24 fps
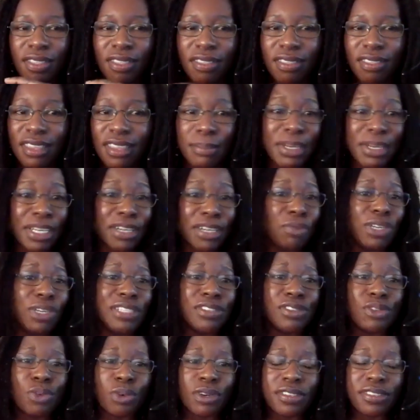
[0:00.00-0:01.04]
Limited
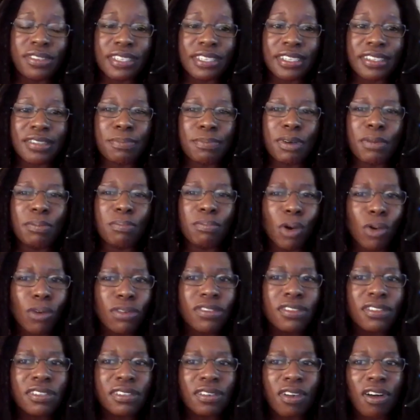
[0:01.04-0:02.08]
resources, but
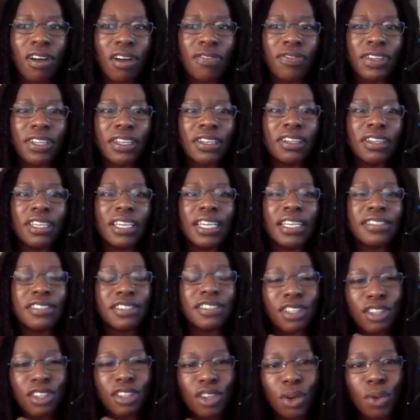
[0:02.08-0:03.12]
most often it's
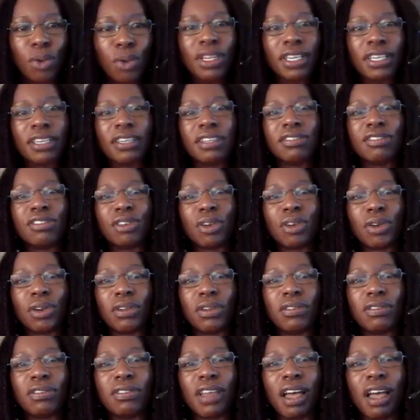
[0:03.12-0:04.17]
security
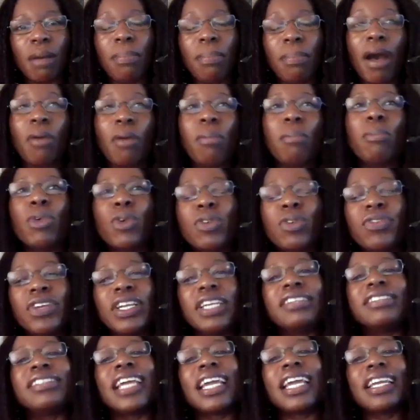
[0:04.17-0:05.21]
concerns about
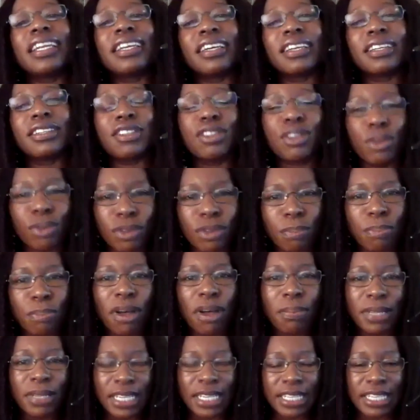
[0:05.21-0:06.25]
moving data to the
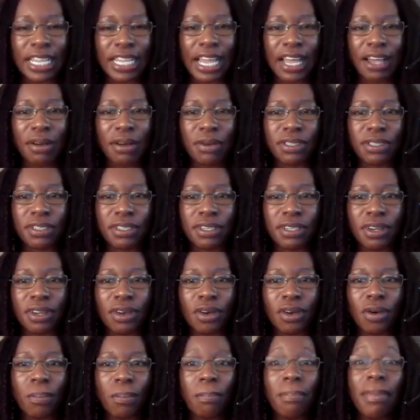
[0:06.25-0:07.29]
public cloud,
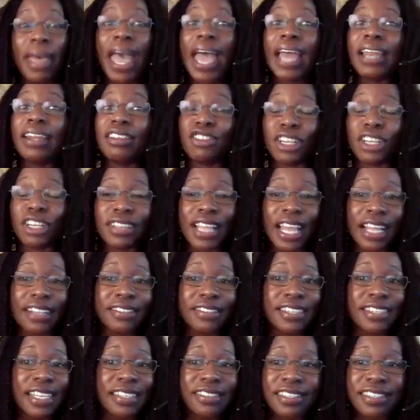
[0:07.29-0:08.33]
managing that
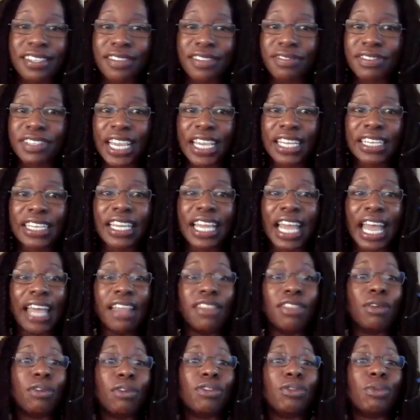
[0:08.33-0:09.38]
sensitive data
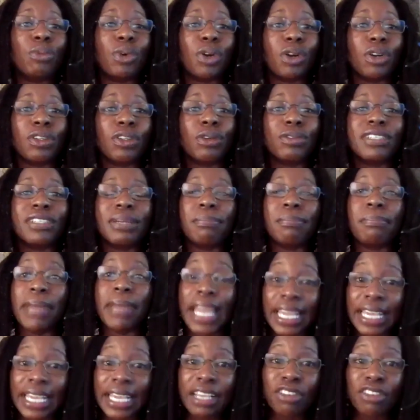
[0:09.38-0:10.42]
and those workloads, and
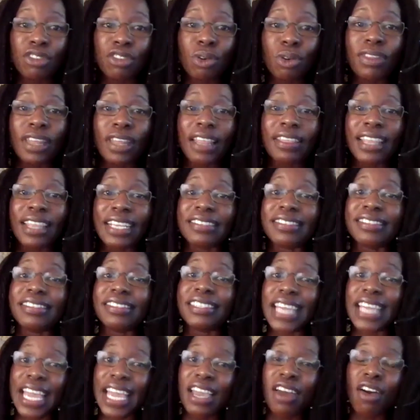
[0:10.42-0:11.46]
making sure that they
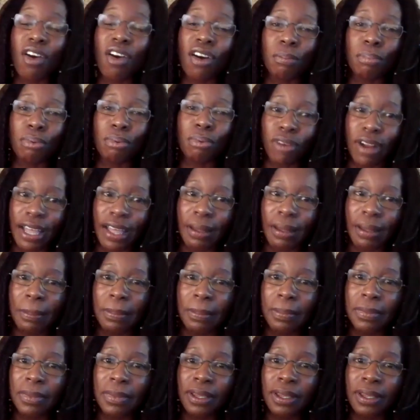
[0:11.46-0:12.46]
stay on-prem